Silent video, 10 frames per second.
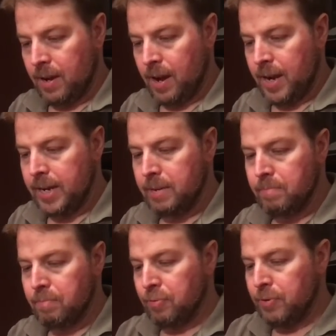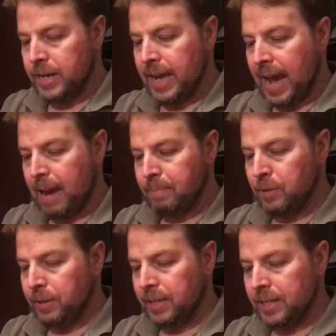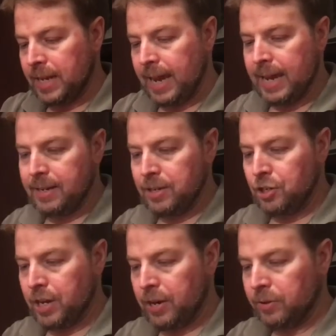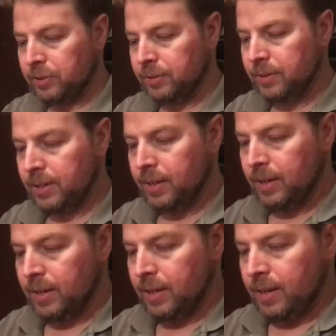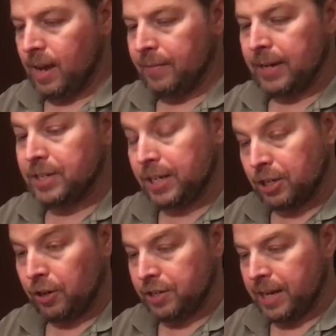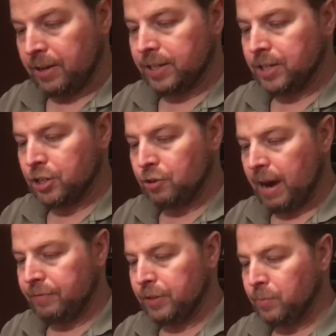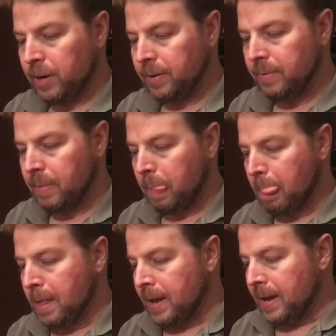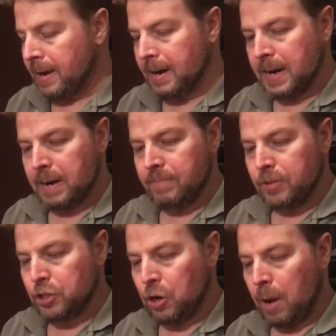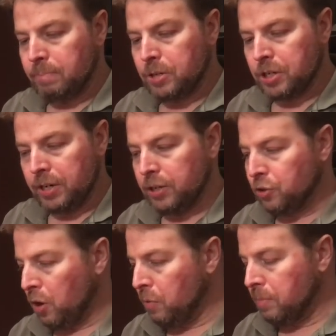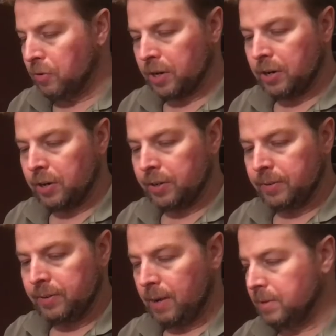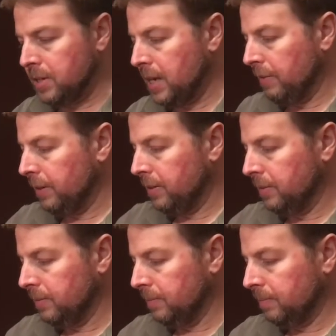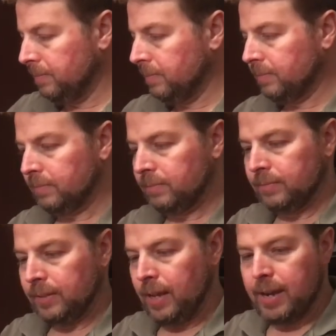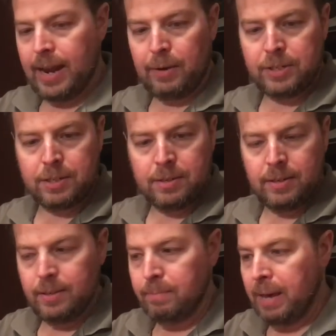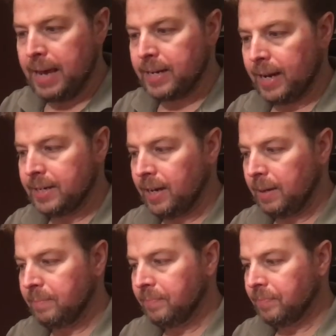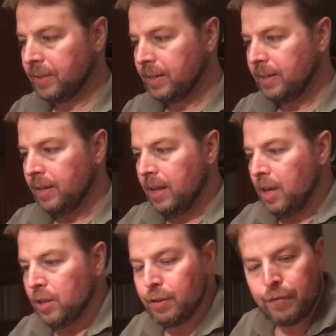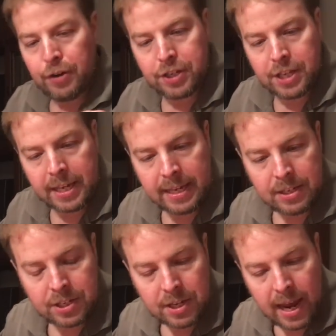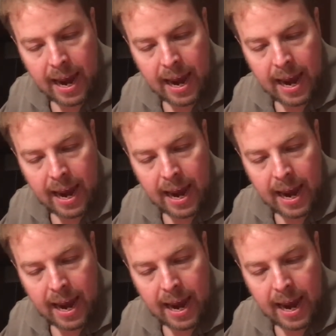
am pretty happy with this hand in general. I've got 6 cards now because I just drafted one. So I'm just going to draw 1 more card up to 7. And now it's bad guy time. The first thing is,